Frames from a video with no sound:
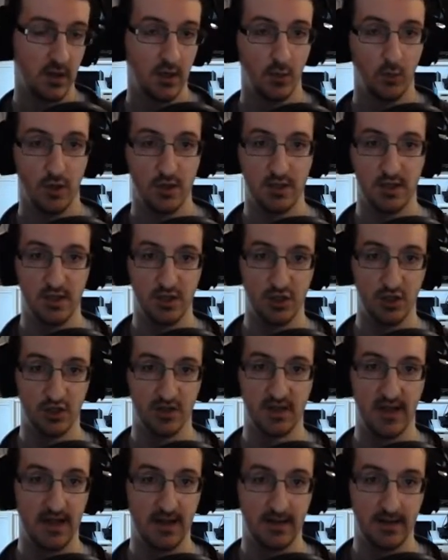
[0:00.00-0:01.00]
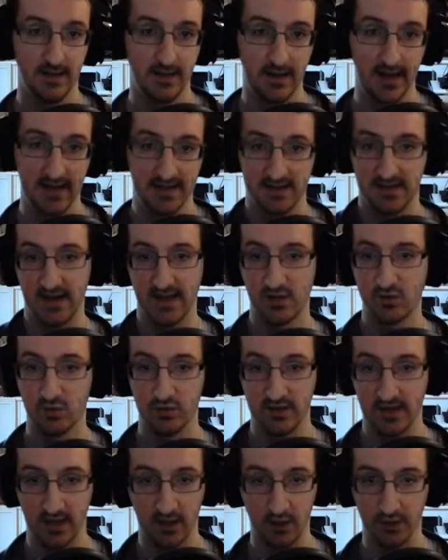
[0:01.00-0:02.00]
which is just, it adds an extra
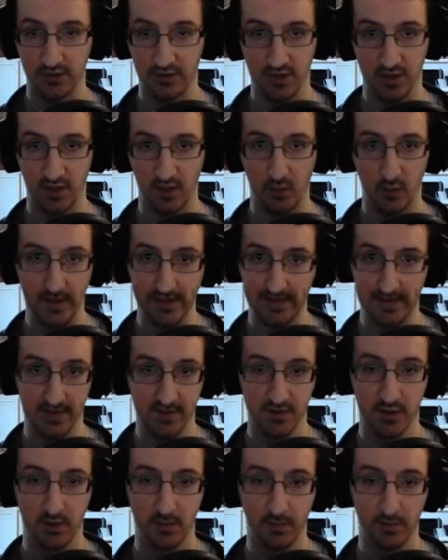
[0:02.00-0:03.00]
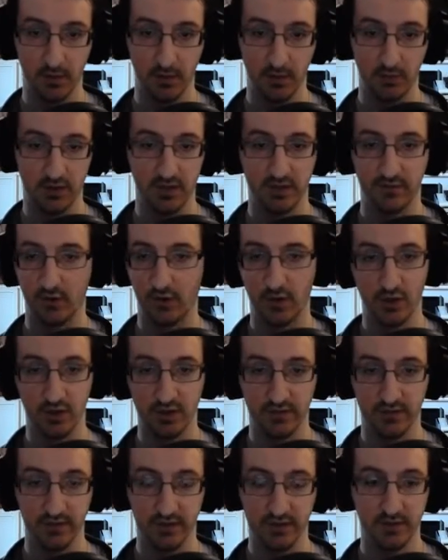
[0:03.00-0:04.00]
attack onto your Wildlands combo, which I've already
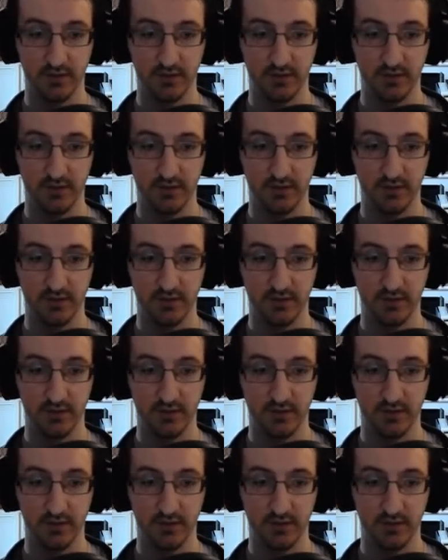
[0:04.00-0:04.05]
covered.